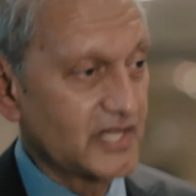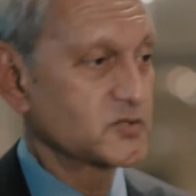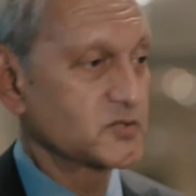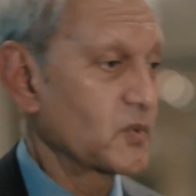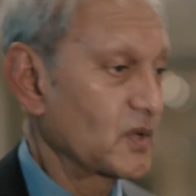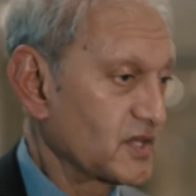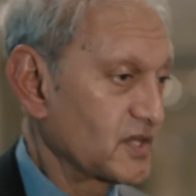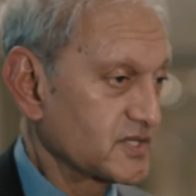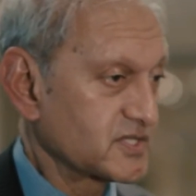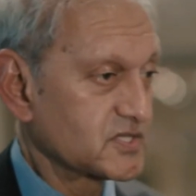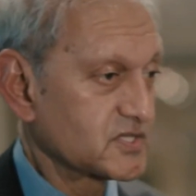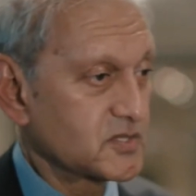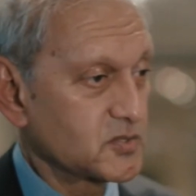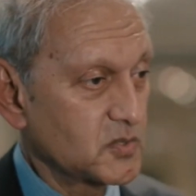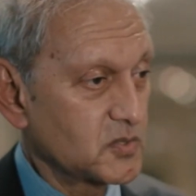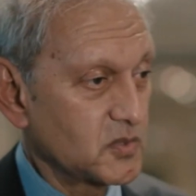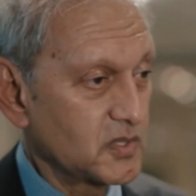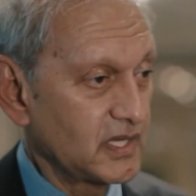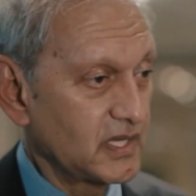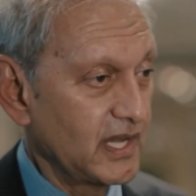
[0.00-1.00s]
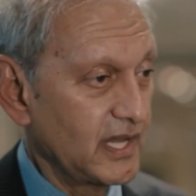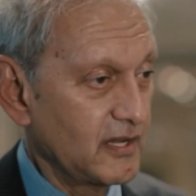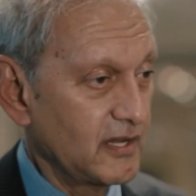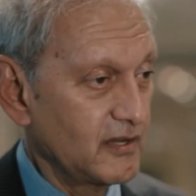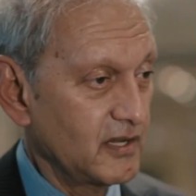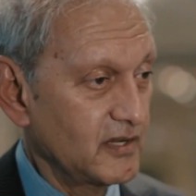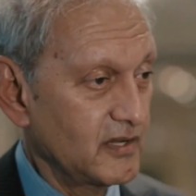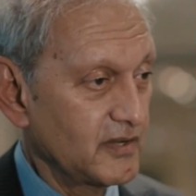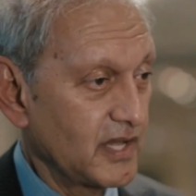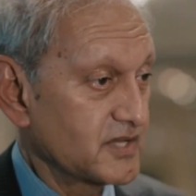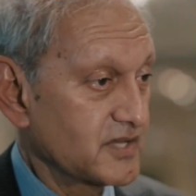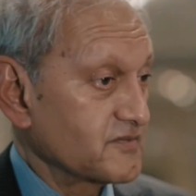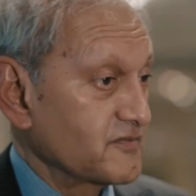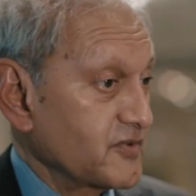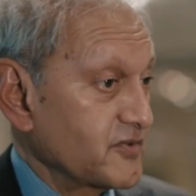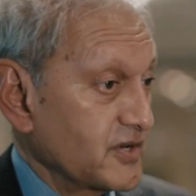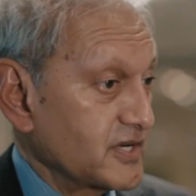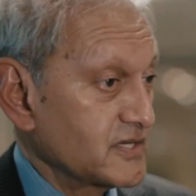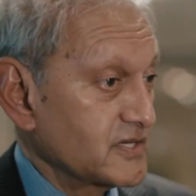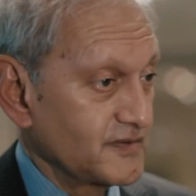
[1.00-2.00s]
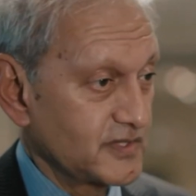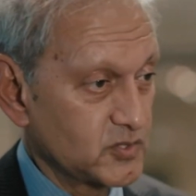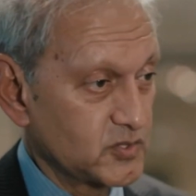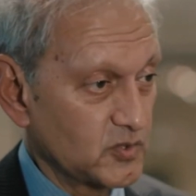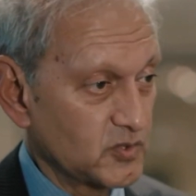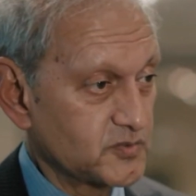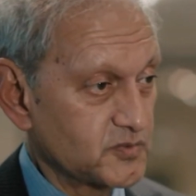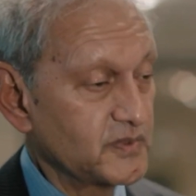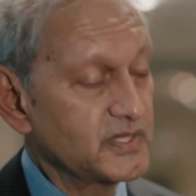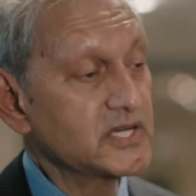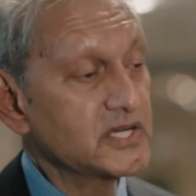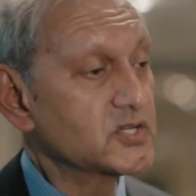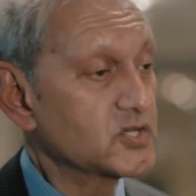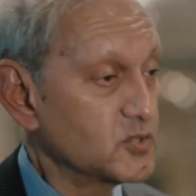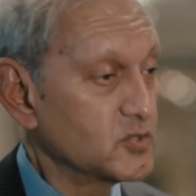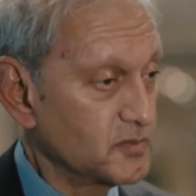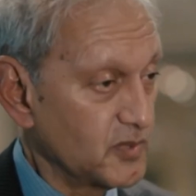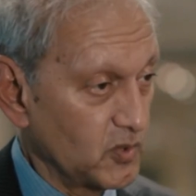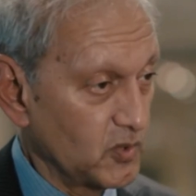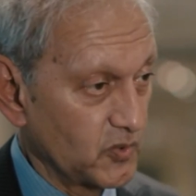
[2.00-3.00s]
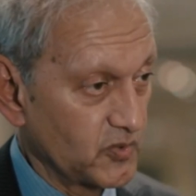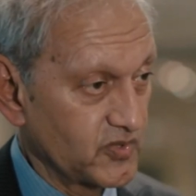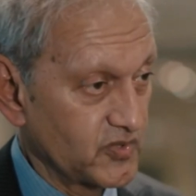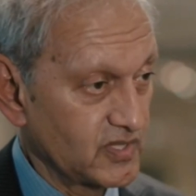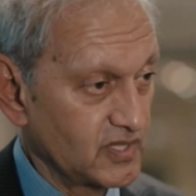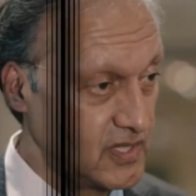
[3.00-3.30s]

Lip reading: as well as to care for individuals. We need to do both.